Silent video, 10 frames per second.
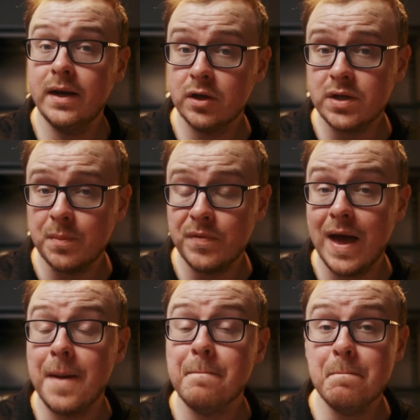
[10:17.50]
And on top of
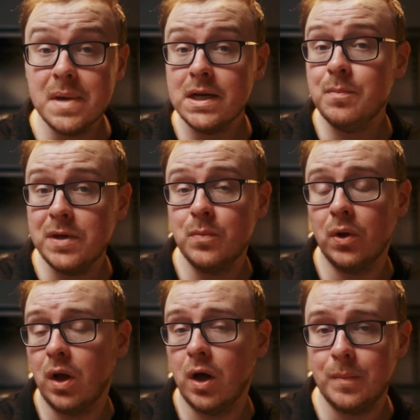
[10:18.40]
that, many
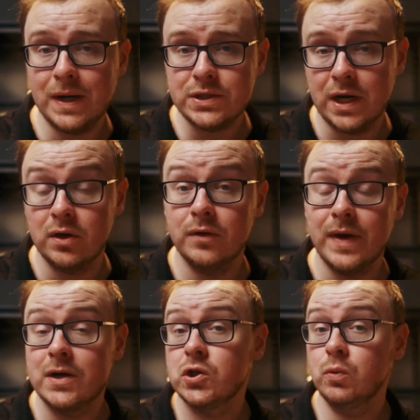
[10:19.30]
people on my channel have
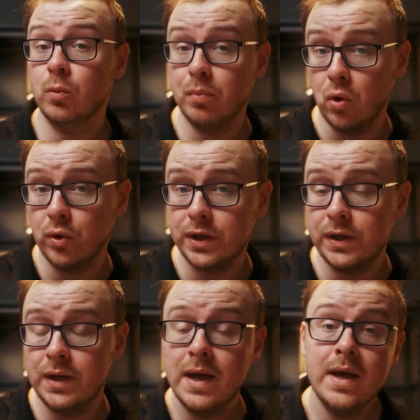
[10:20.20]
actually reported